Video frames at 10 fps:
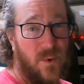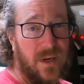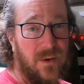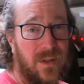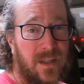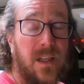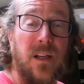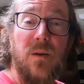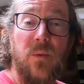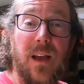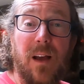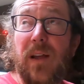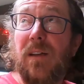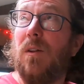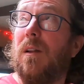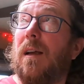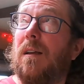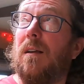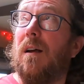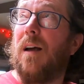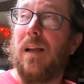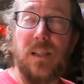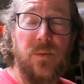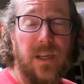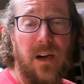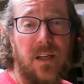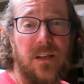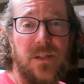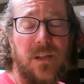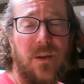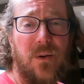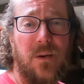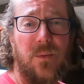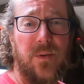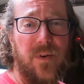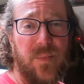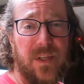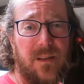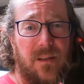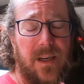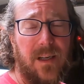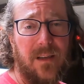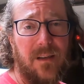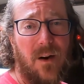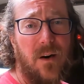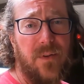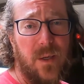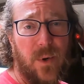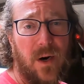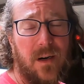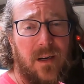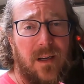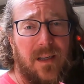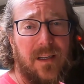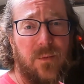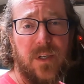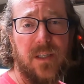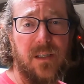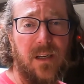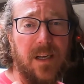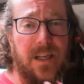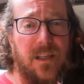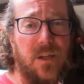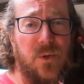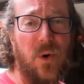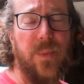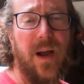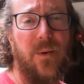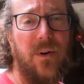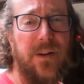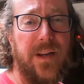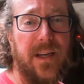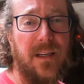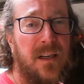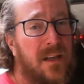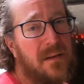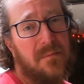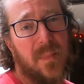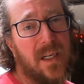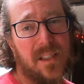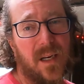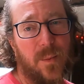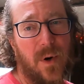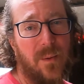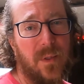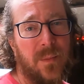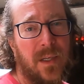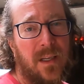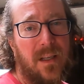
for you. We have had good luck, I guess, with the air conditioning unit when we've been like in an RV park and we're just connected to shore power all night. Then it's not a problem.